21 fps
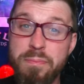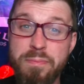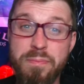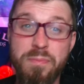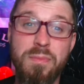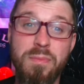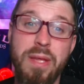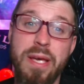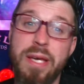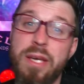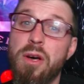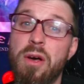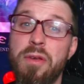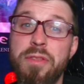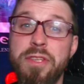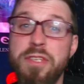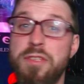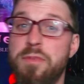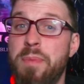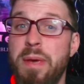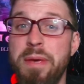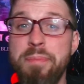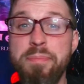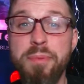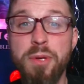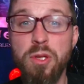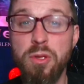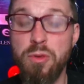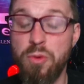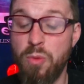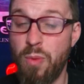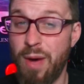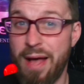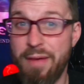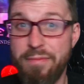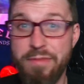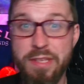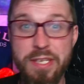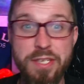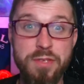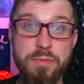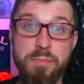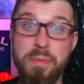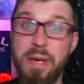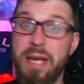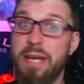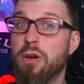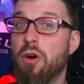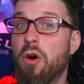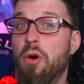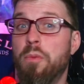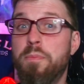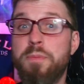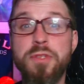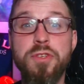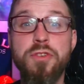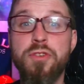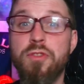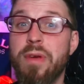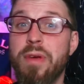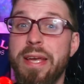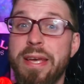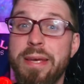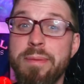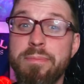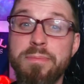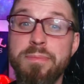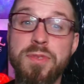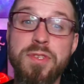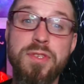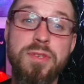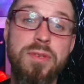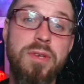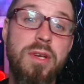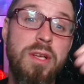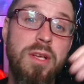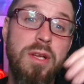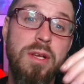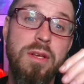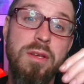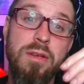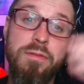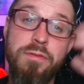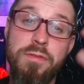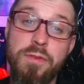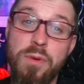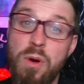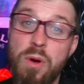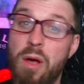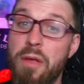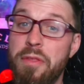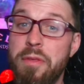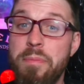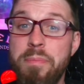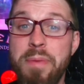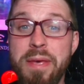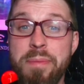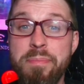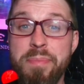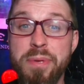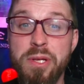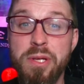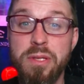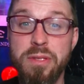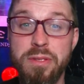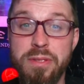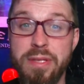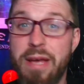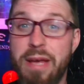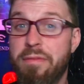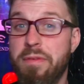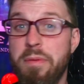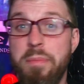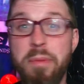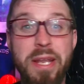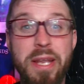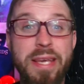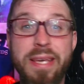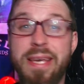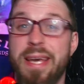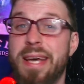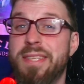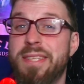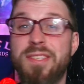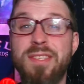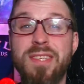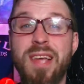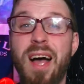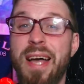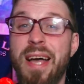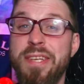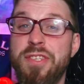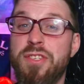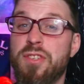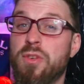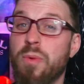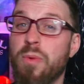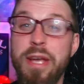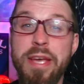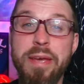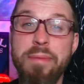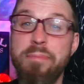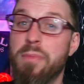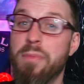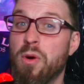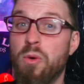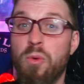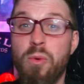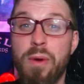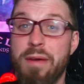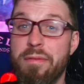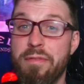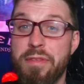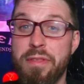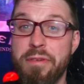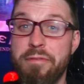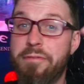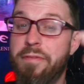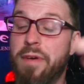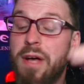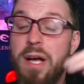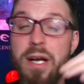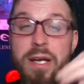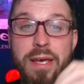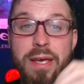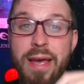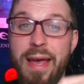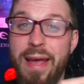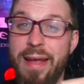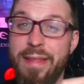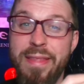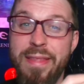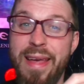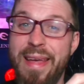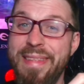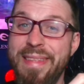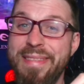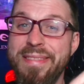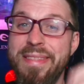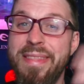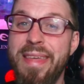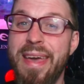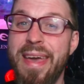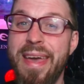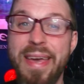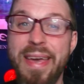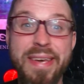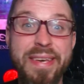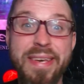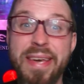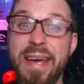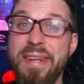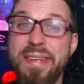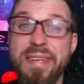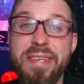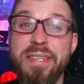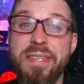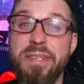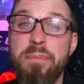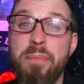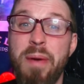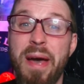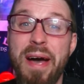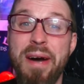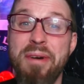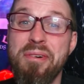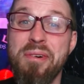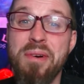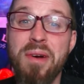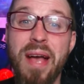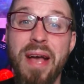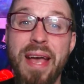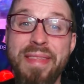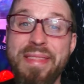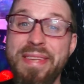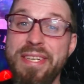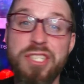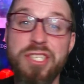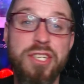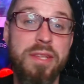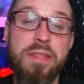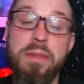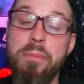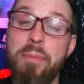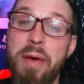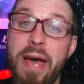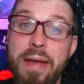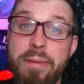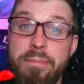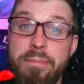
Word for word: like all these people who have these big hopes and dreams for all the people. Everybody gets ice cream or whatever the fuck, and then they get into power and they shit the bed.